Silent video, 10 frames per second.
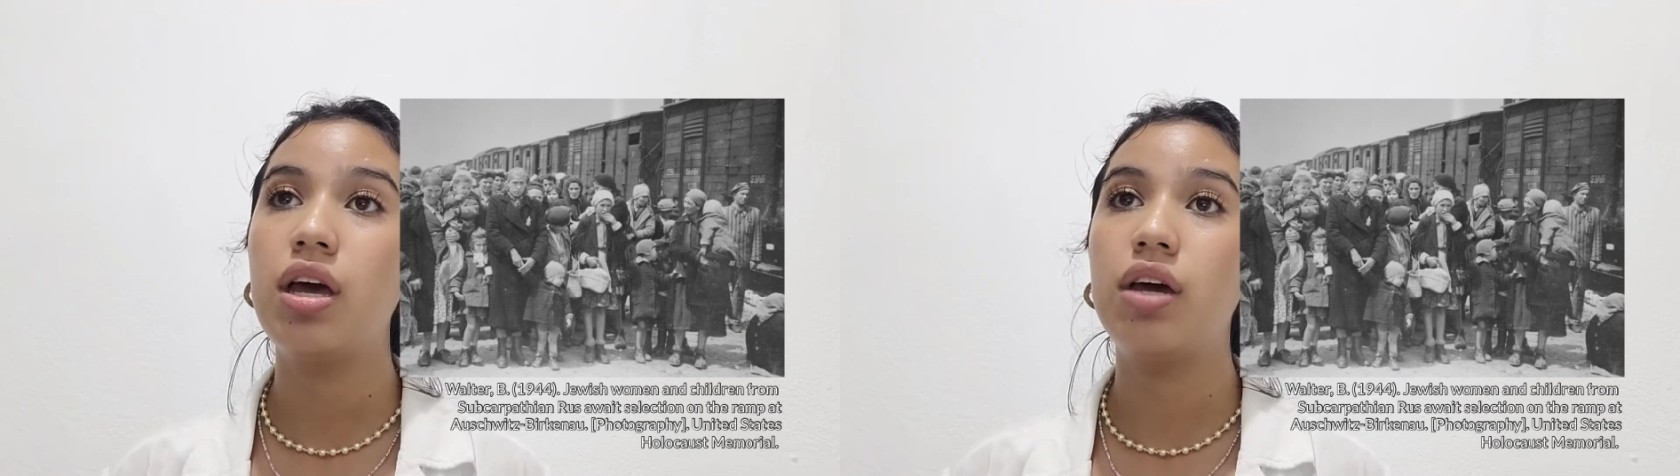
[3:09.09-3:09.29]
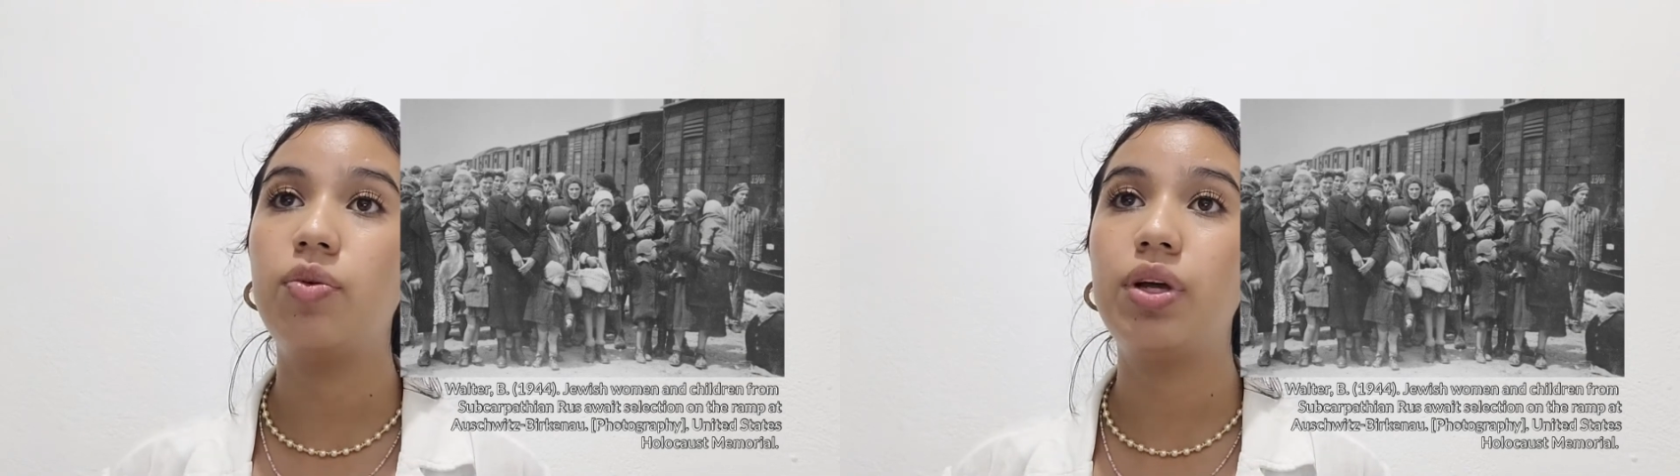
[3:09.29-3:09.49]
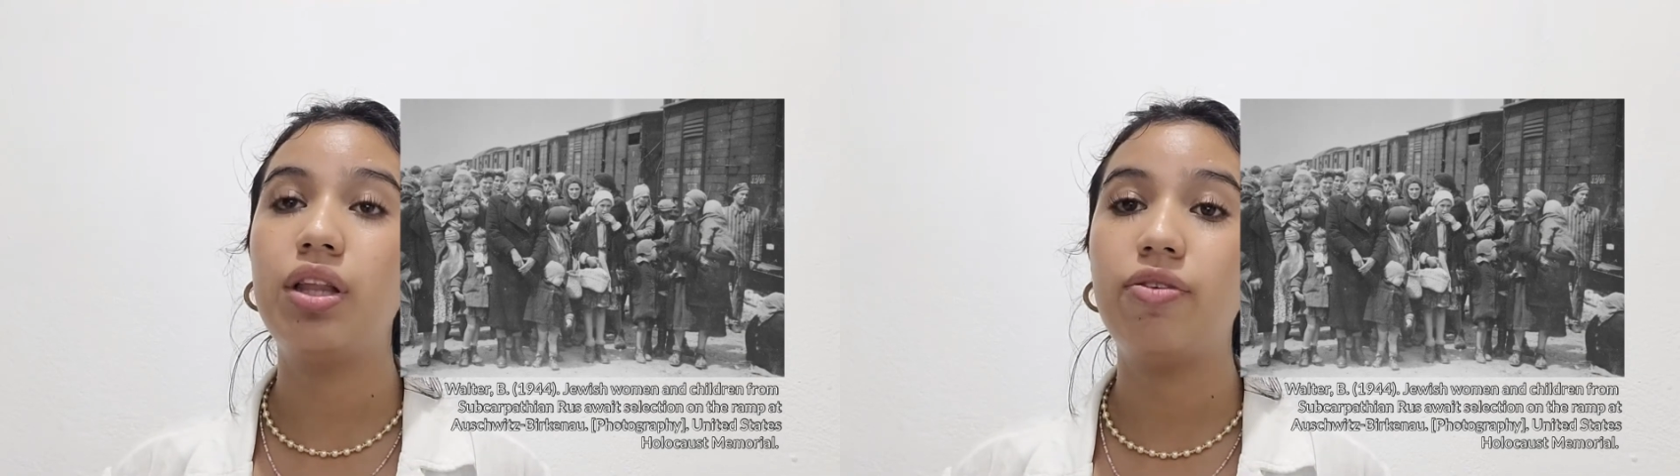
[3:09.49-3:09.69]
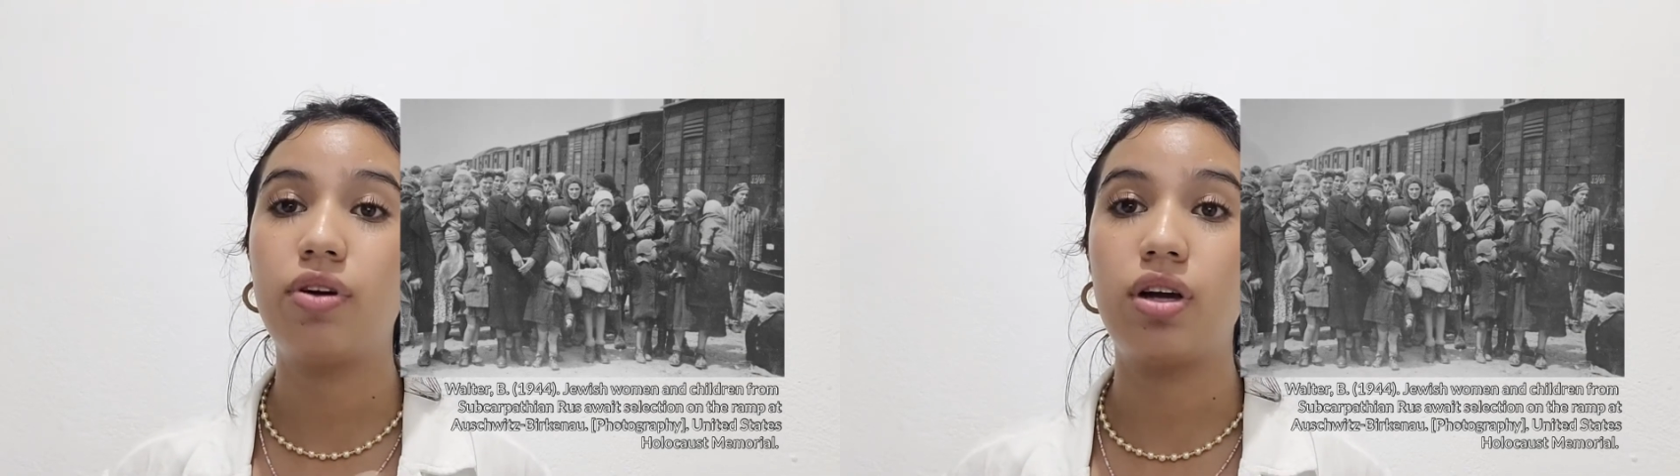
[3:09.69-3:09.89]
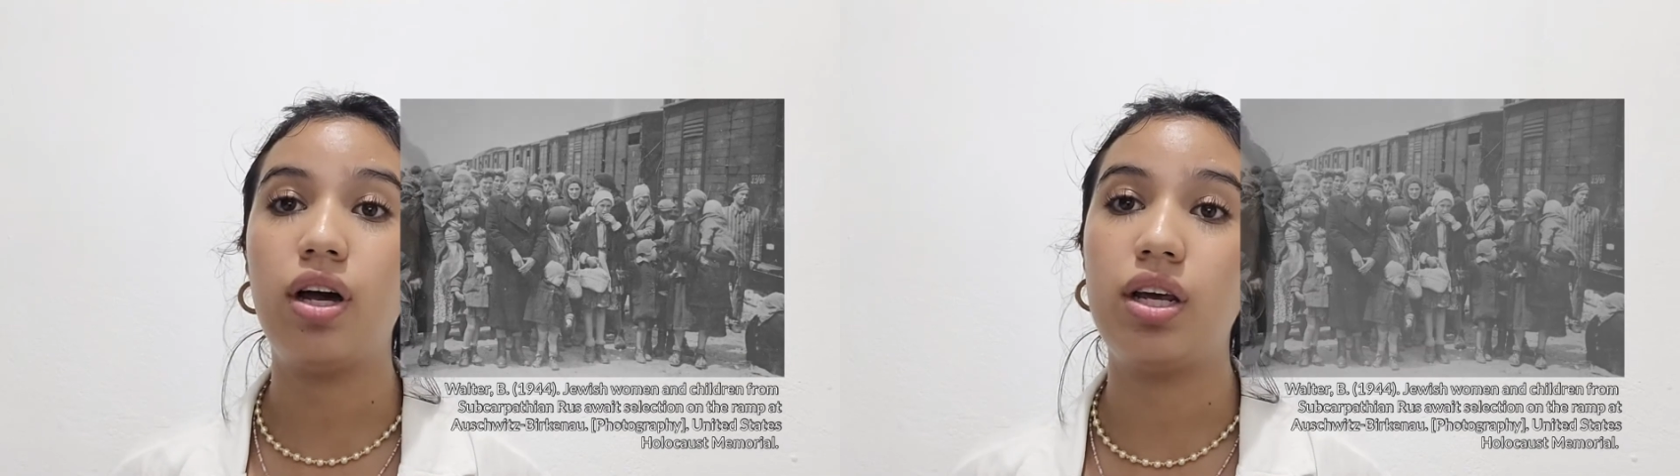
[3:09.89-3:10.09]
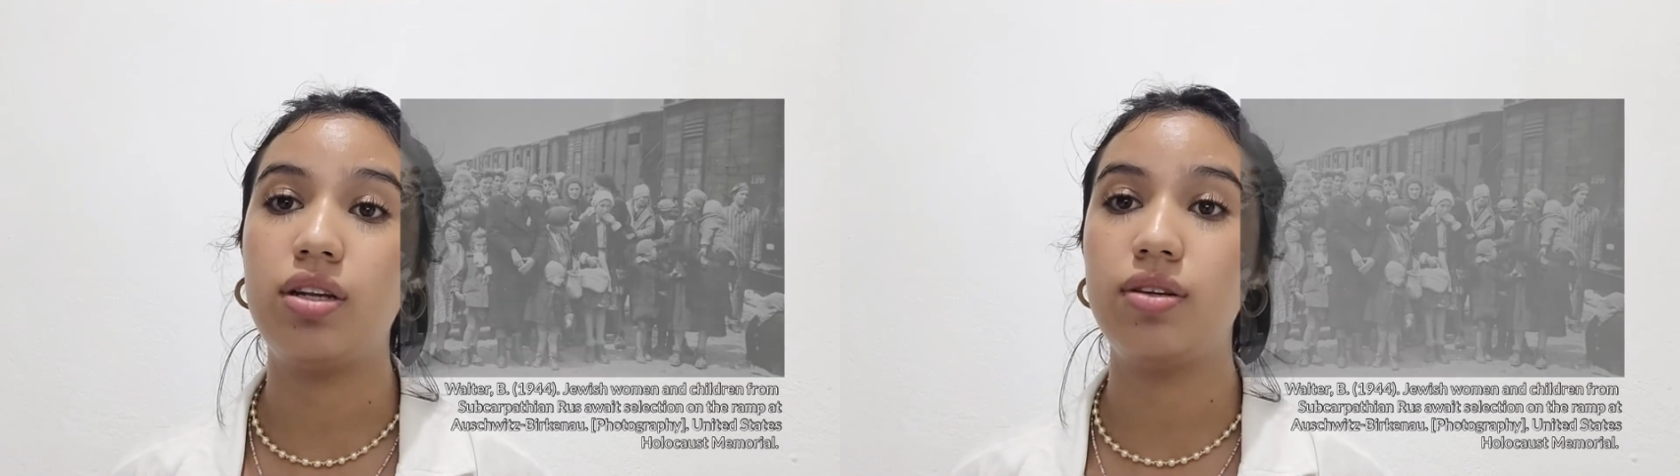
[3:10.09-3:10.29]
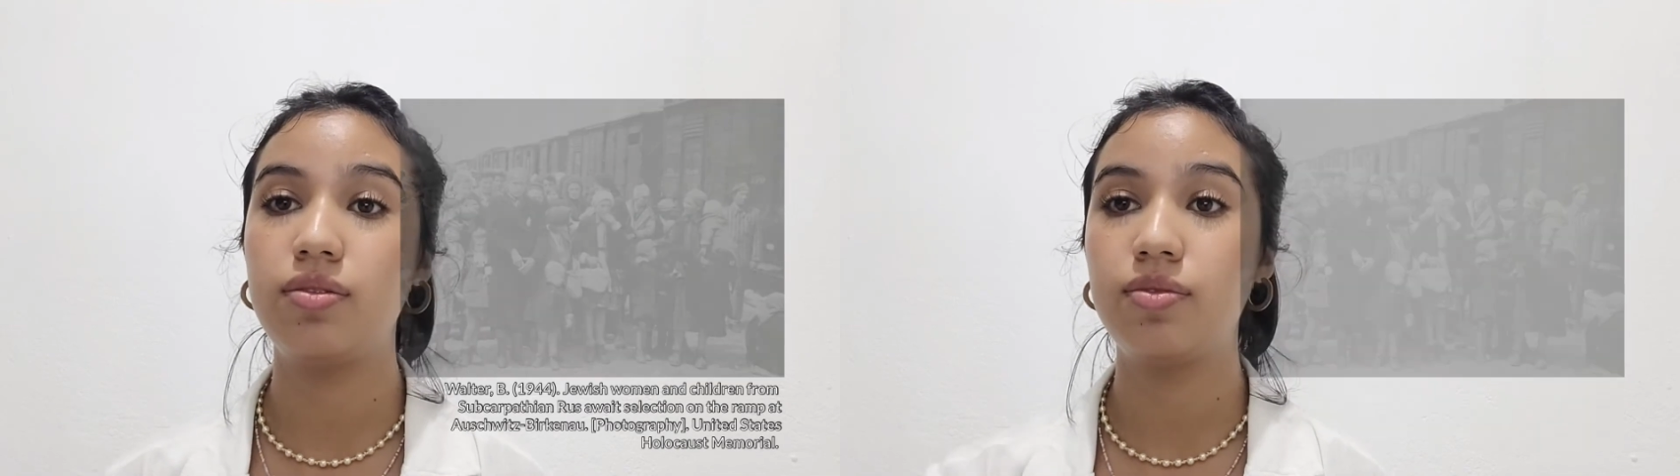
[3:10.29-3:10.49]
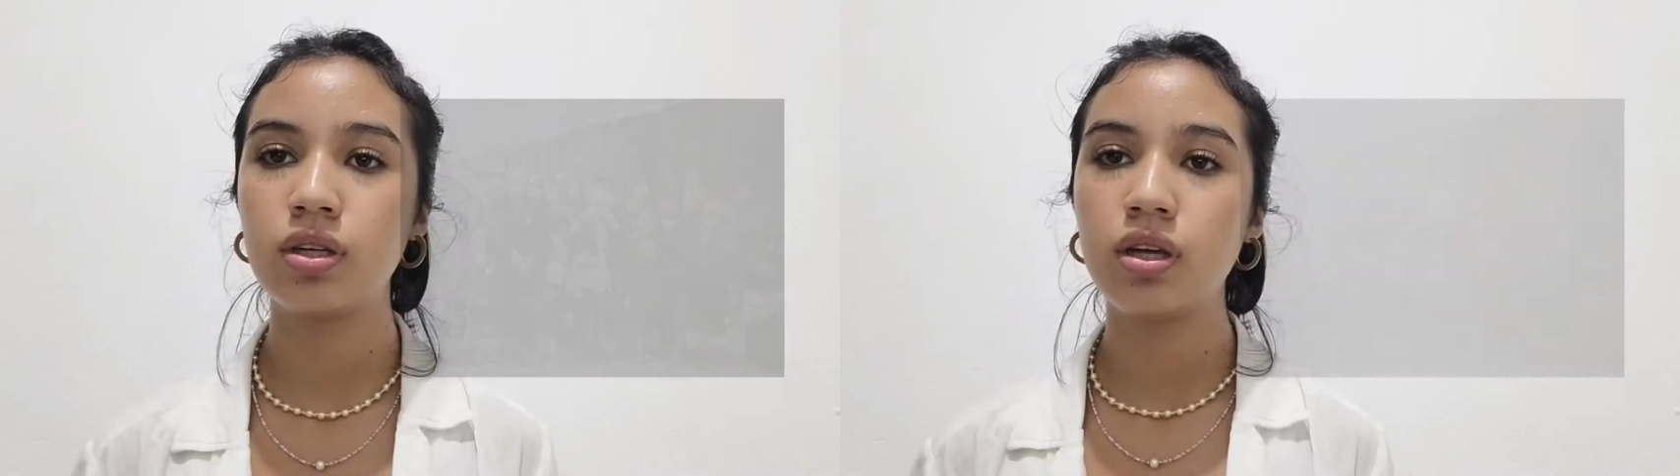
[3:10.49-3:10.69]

really forgotten.